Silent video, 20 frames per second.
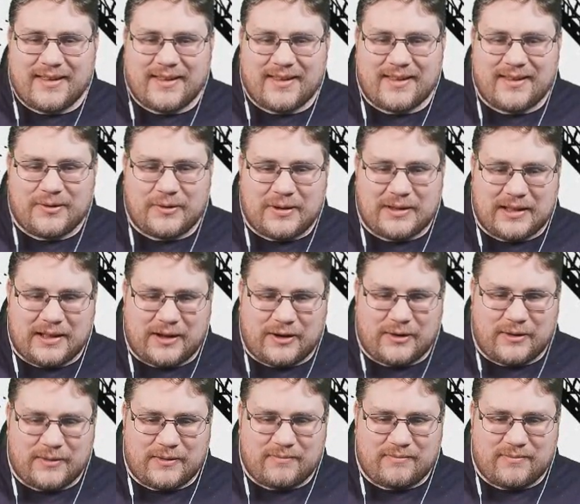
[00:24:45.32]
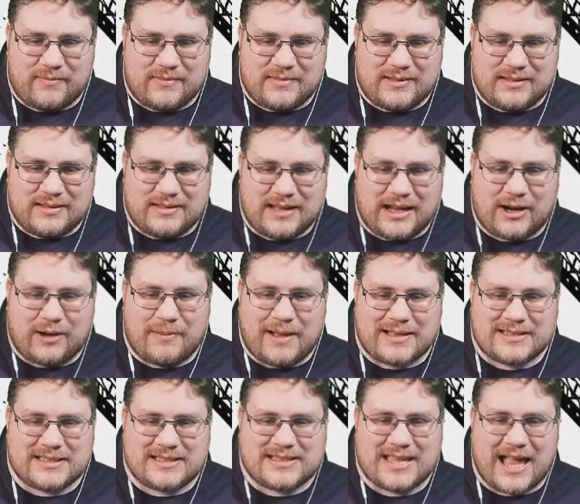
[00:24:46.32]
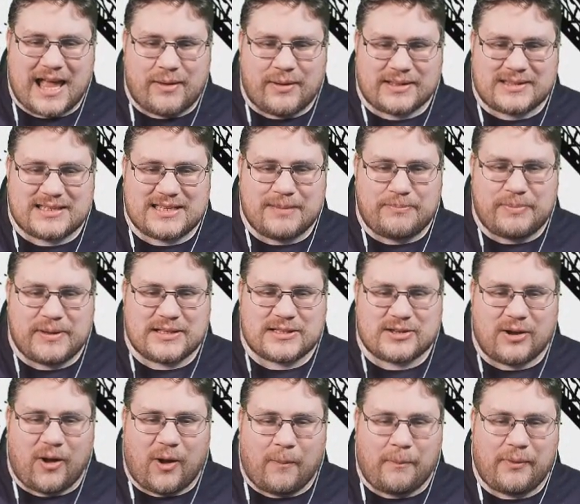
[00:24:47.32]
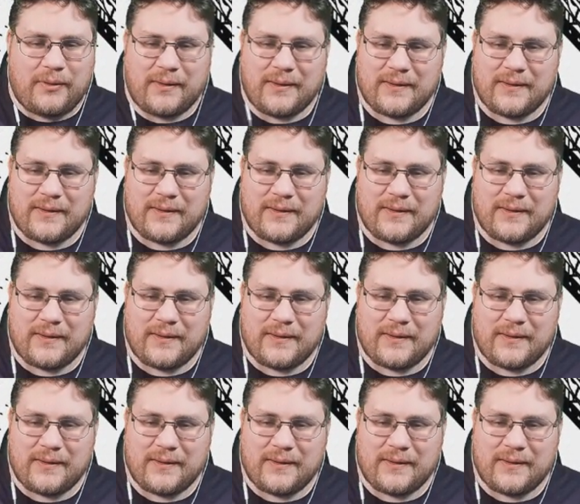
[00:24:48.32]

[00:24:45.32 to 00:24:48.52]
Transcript: Oh, hello. Necromancer's Tower, tippy top.